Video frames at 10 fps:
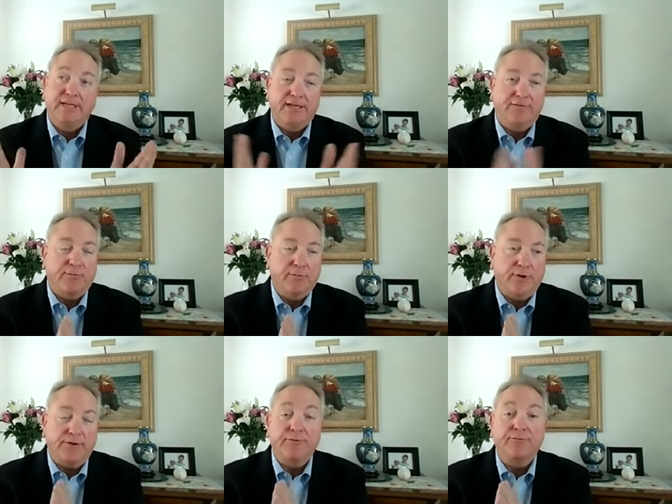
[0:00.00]
never
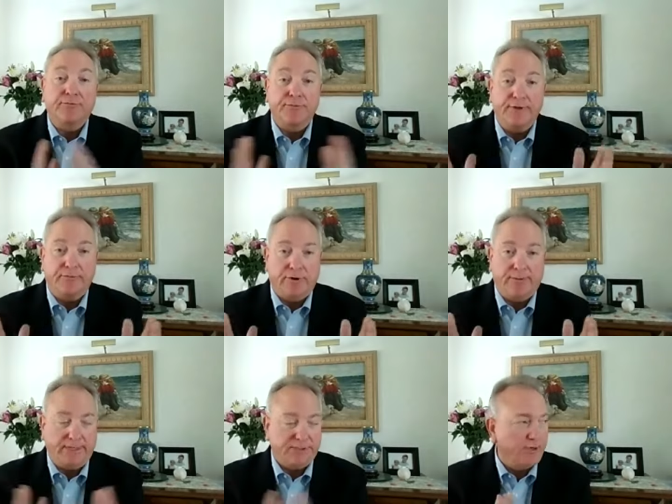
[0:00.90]
i don't even read
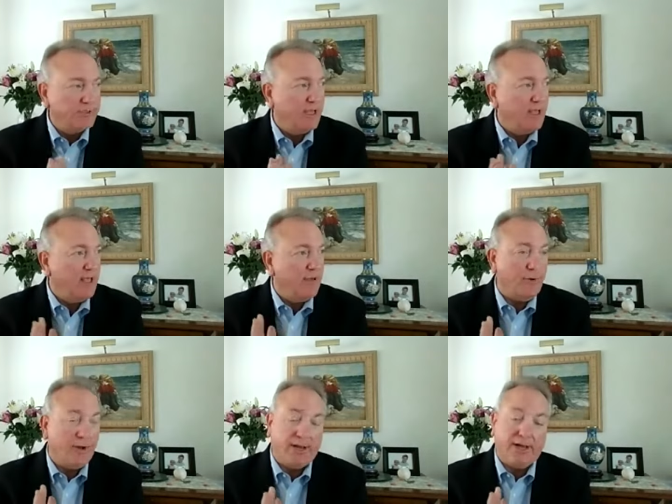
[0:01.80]
romance books but
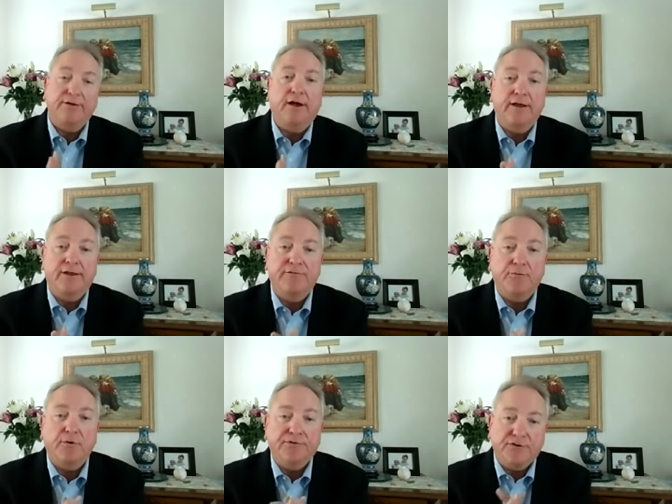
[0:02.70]
I'll, I'll give it a whirl
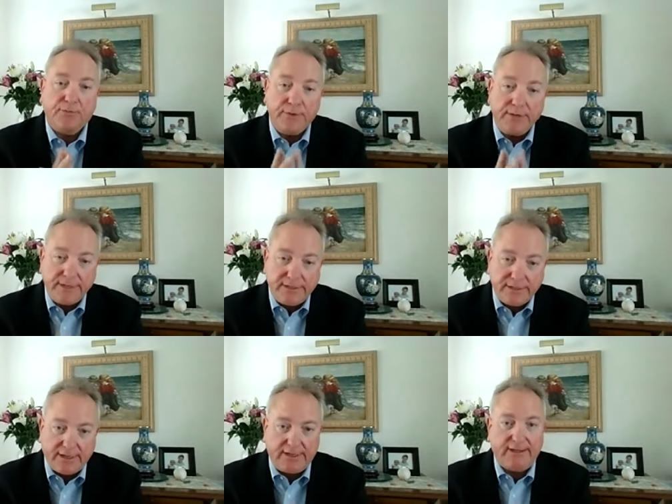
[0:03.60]
so we did
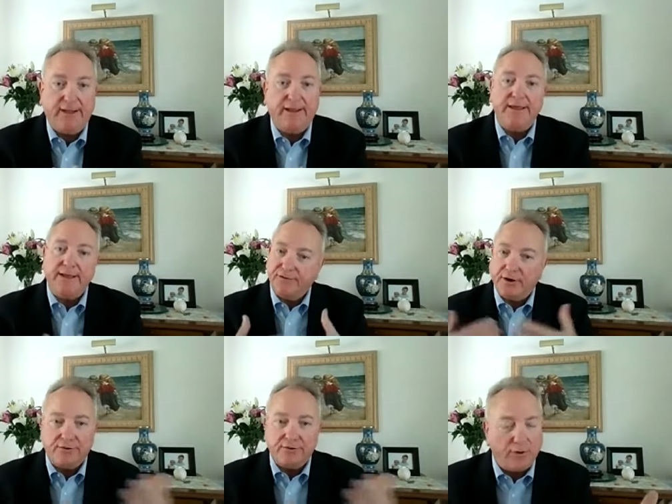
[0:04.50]
and then it started
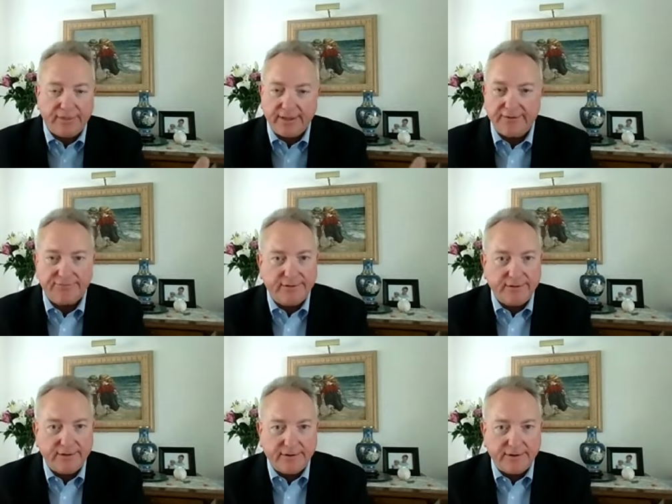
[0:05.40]
one thing after the
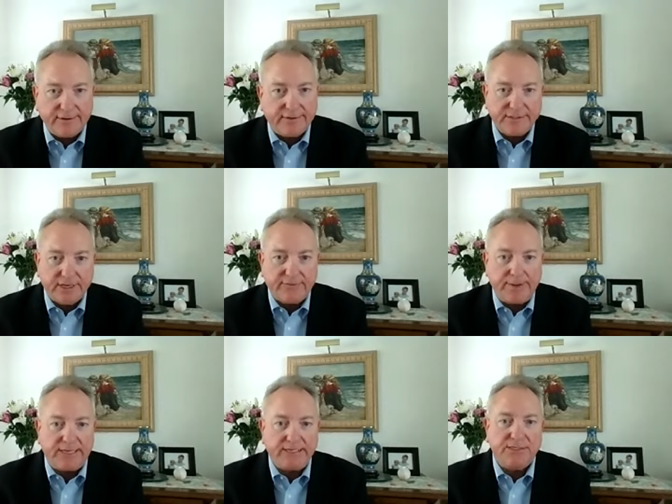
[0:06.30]
other it's just kind of
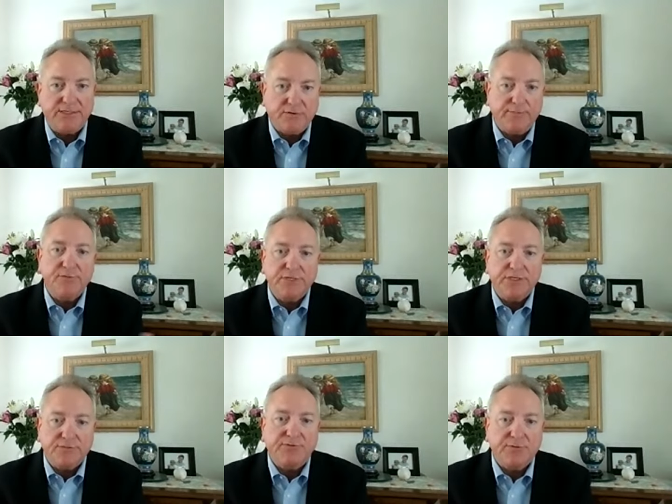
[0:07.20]
amazing so i've been doing this for
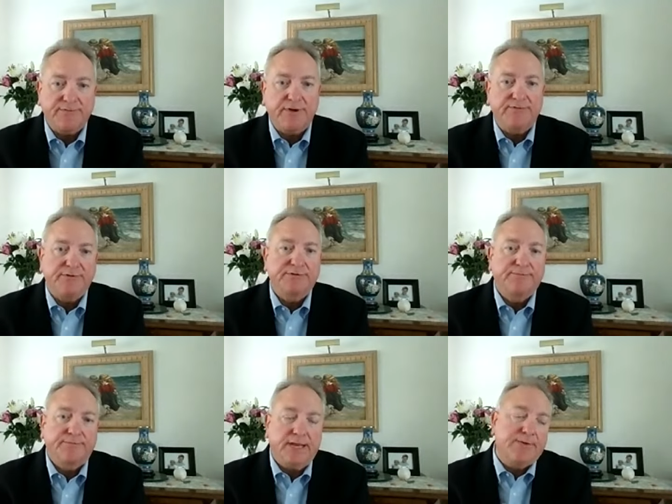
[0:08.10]
25 years
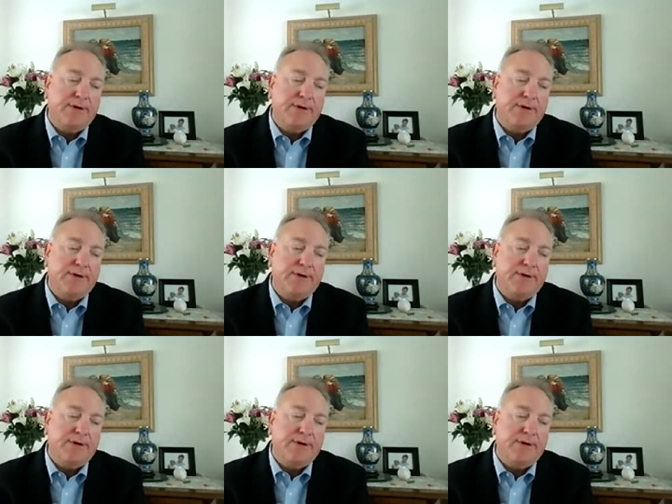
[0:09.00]
anyway